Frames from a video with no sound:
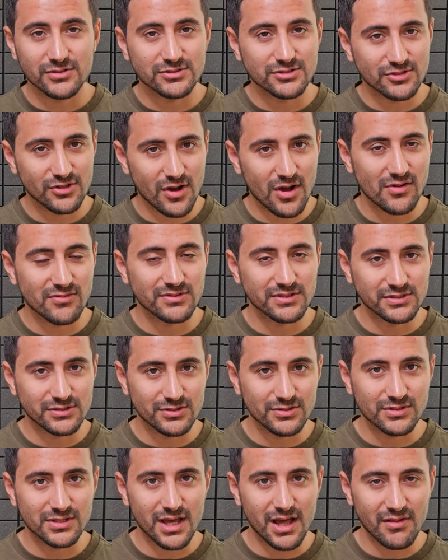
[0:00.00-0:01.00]
are starving
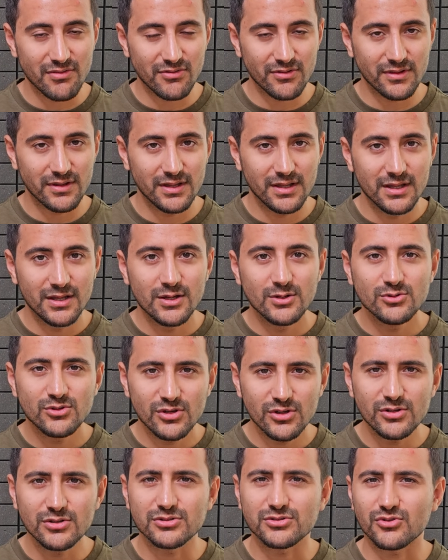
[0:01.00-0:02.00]
to death.
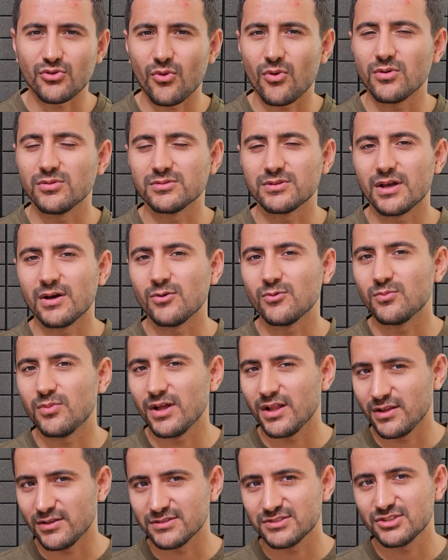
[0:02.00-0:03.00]
Tears roll down
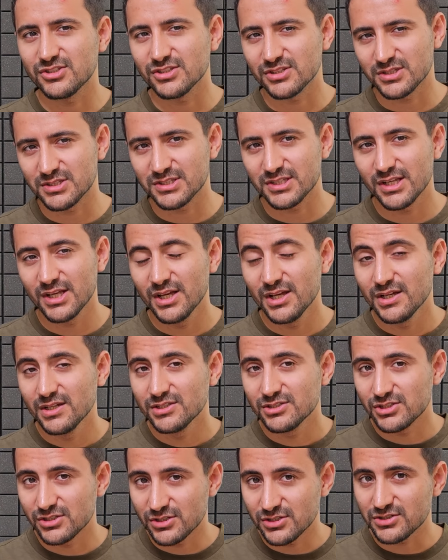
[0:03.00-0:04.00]
Bella's cheeks.
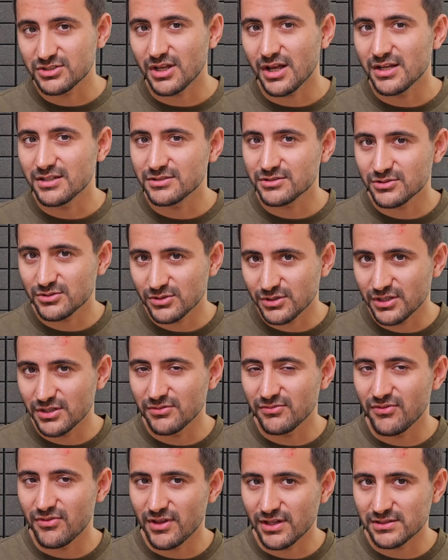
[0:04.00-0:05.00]
She decides to
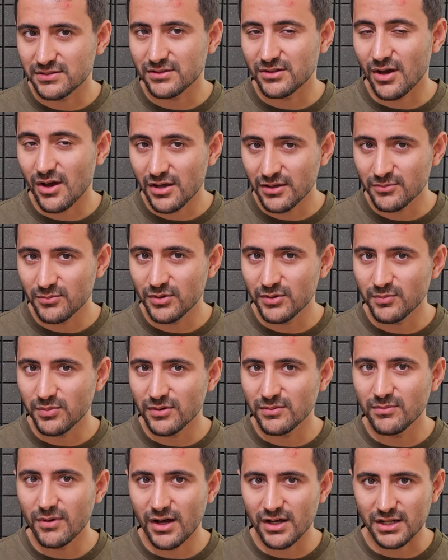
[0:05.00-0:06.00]
give that dying
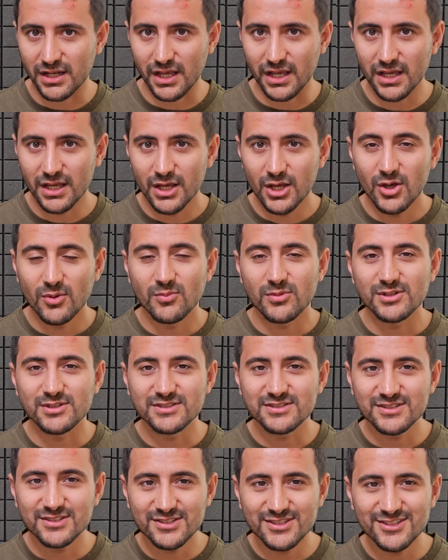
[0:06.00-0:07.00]
people money, but
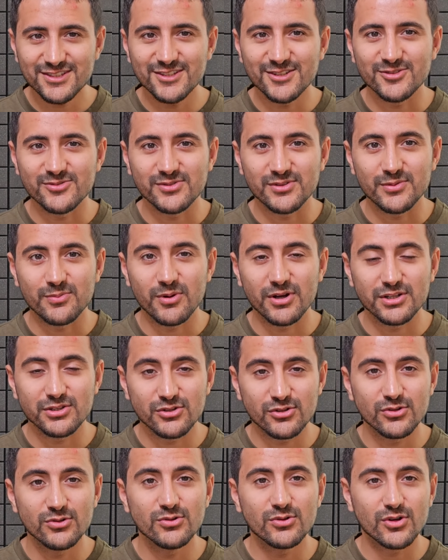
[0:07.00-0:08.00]
is deceived by
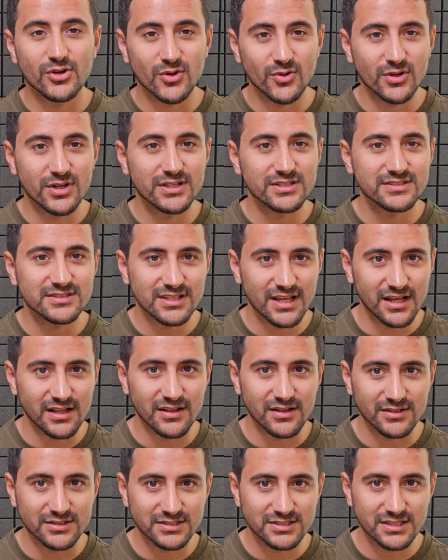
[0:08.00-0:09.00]
two crooked
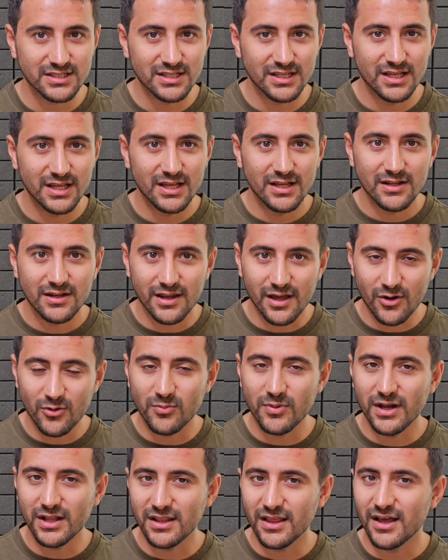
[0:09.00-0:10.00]
sailors. Now
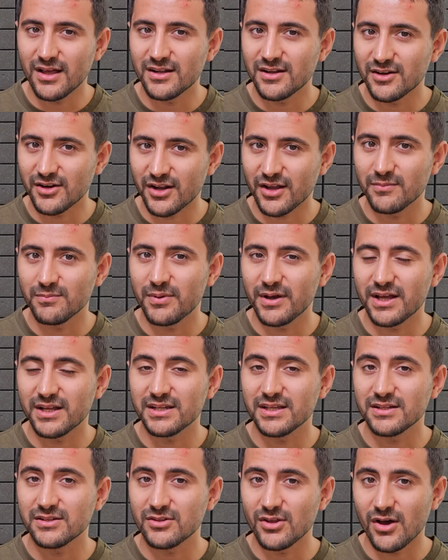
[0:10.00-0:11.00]
Bella and her
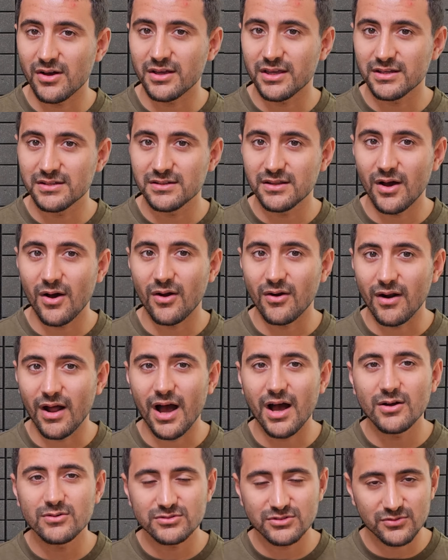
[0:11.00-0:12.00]
companion Duncan are
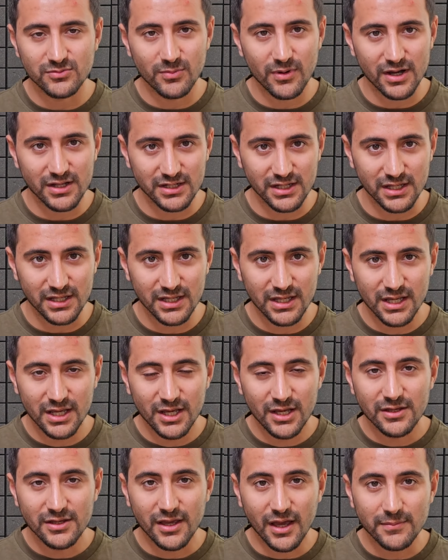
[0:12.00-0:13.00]
out of money.
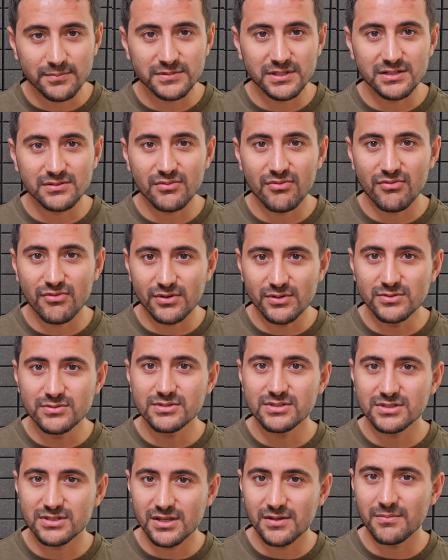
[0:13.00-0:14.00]
Captain
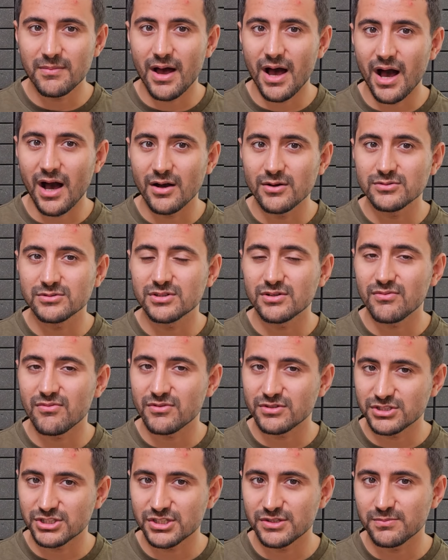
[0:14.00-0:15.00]
throws them out of
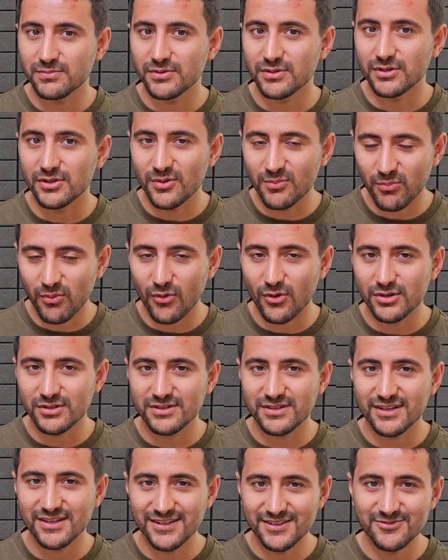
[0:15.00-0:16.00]
the ship in a
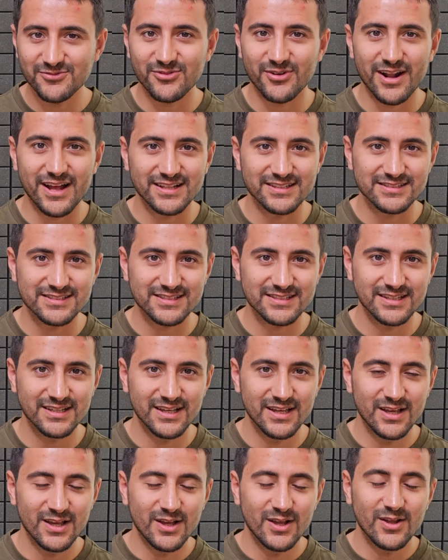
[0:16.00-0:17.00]
port in France.
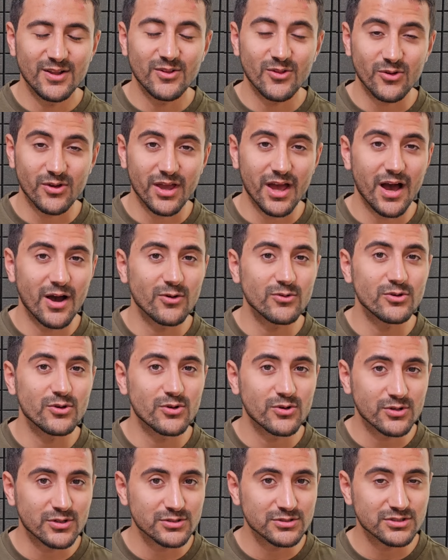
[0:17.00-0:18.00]
Look how
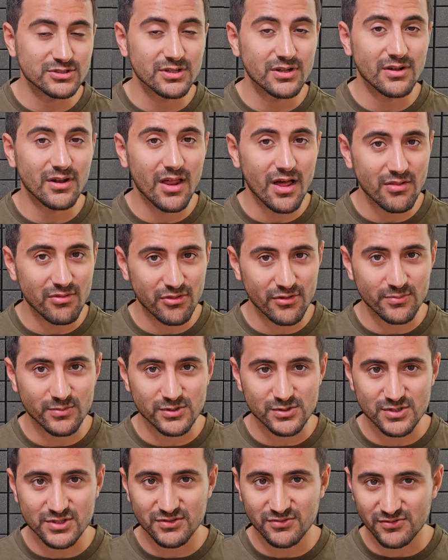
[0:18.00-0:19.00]
Yorgos
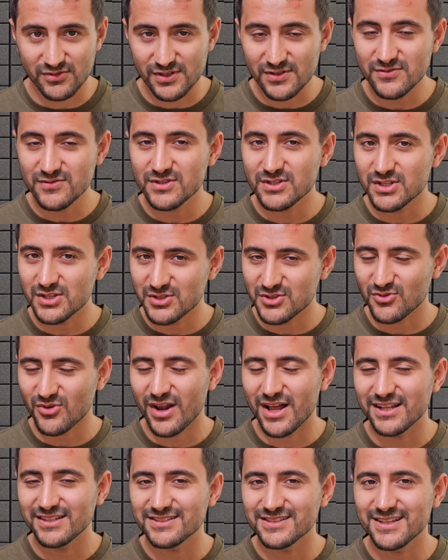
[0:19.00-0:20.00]
Lanthimos weaves the
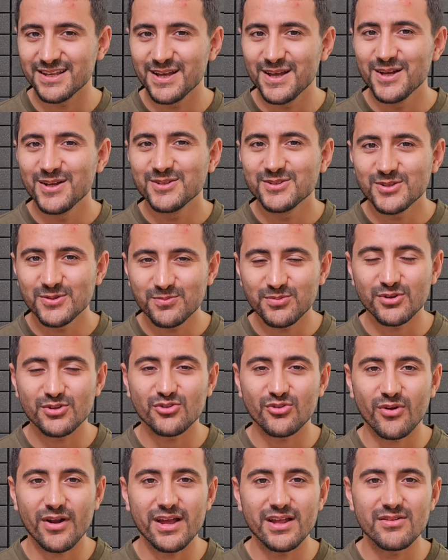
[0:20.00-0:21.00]
strands to
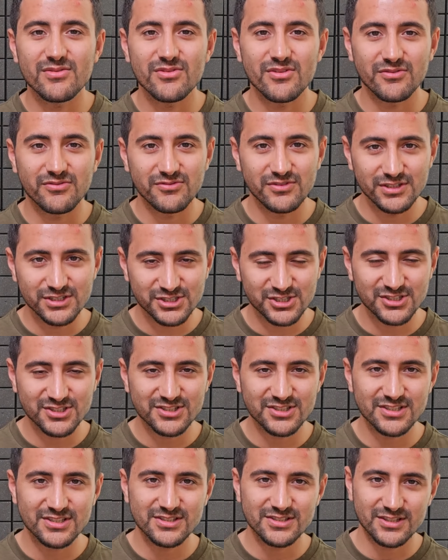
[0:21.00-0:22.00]
portray the
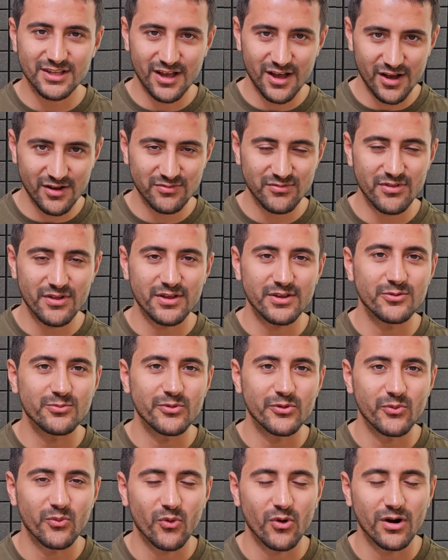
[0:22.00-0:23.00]
viciousness of the
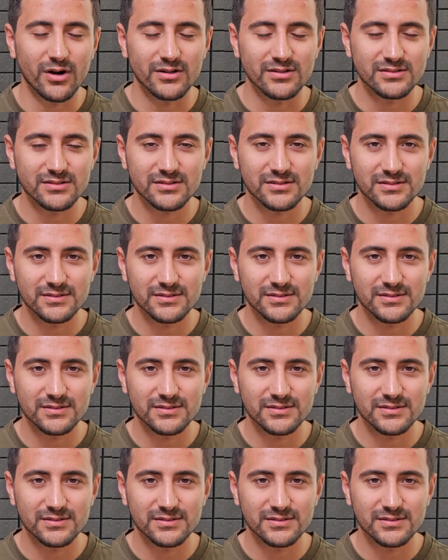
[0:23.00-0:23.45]
human world.